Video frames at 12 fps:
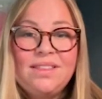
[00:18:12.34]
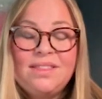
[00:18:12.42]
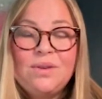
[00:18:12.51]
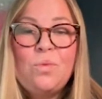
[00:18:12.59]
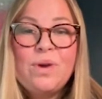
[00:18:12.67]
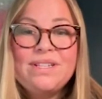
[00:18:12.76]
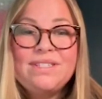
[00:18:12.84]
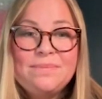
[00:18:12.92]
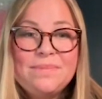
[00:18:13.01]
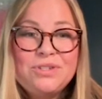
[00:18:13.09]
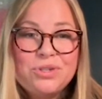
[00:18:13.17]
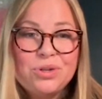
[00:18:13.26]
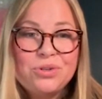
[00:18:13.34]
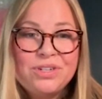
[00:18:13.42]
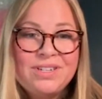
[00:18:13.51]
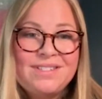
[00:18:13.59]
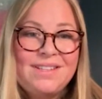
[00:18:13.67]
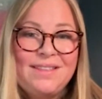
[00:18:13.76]
the wisdom in
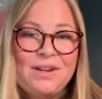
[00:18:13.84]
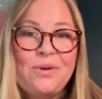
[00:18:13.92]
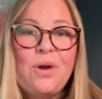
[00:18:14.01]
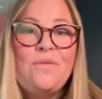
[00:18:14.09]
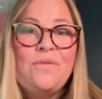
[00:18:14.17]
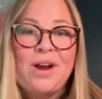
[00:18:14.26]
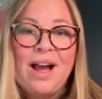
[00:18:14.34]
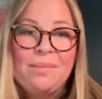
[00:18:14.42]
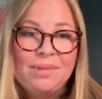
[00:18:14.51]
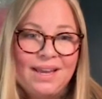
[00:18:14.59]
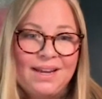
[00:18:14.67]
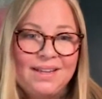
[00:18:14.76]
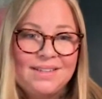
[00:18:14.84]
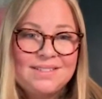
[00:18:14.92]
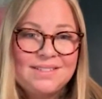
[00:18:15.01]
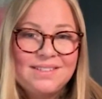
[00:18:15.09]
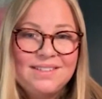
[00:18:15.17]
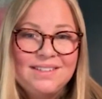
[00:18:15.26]
children is that they don't overcomplicate it.